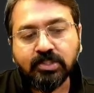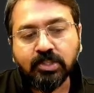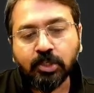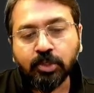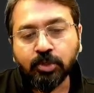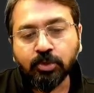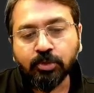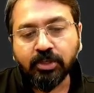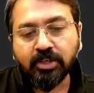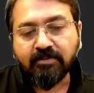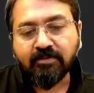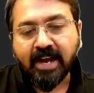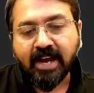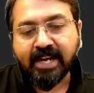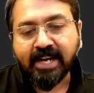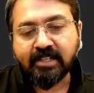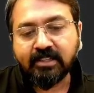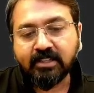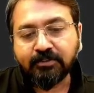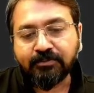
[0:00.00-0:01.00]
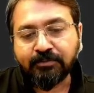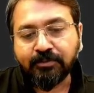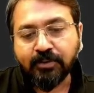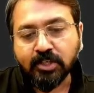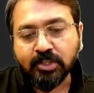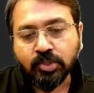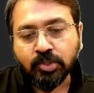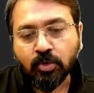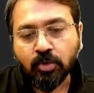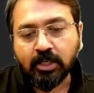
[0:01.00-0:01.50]
you divide the
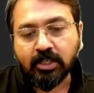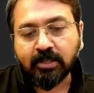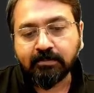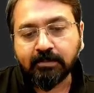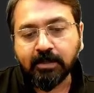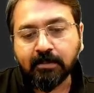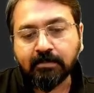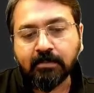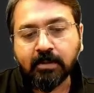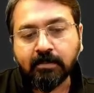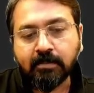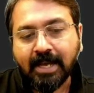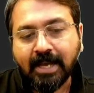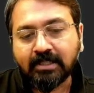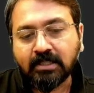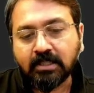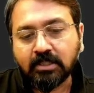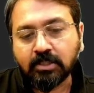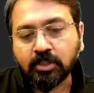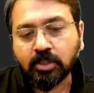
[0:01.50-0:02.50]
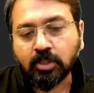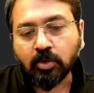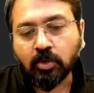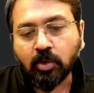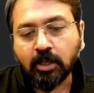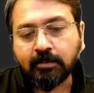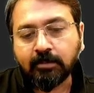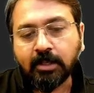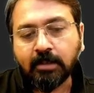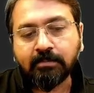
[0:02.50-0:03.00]
first column number by the third
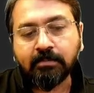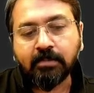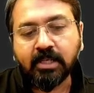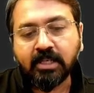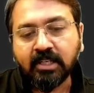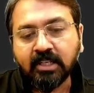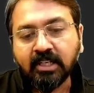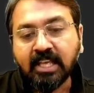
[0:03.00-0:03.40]
column number